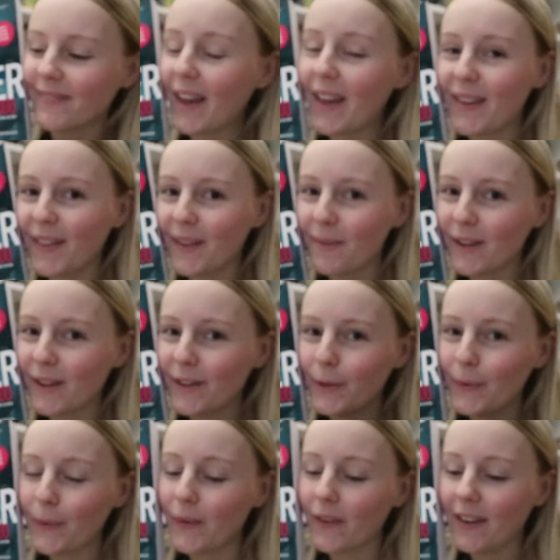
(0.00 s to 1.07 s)
I think I'm gonna
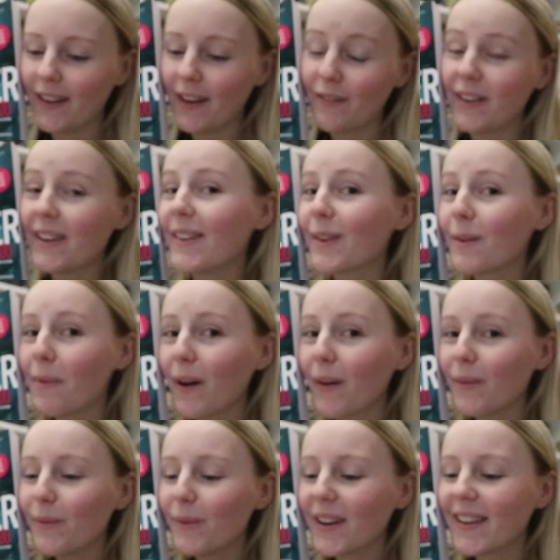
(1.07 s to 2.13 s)
do a video
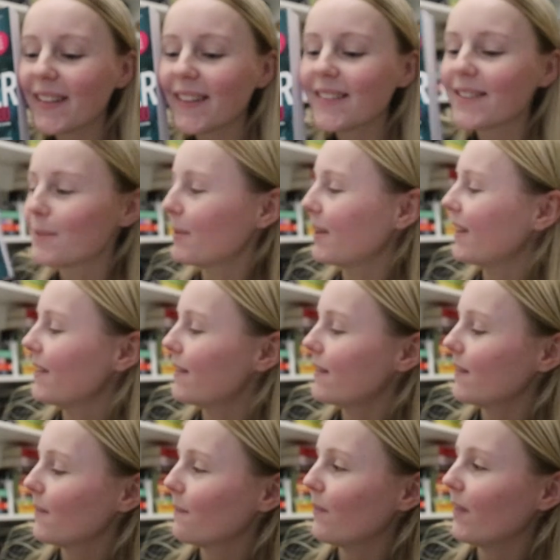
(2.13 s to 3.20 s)
about reading this because
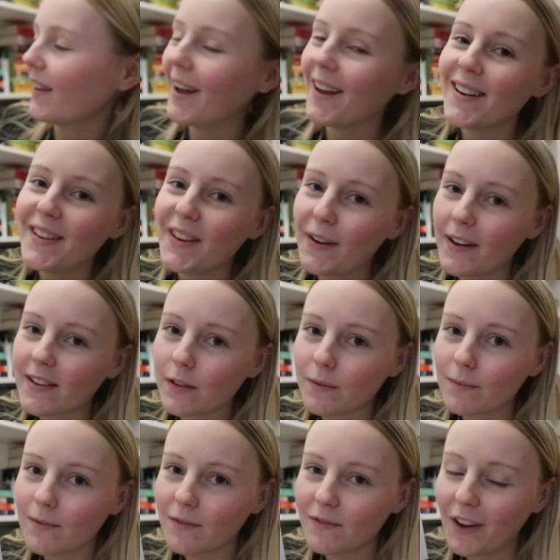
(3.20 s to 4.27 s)
I kind of did it as a
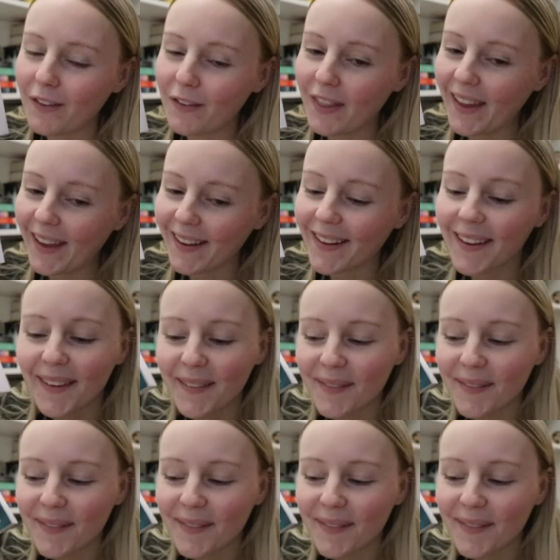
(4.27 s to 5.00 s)
fun thing.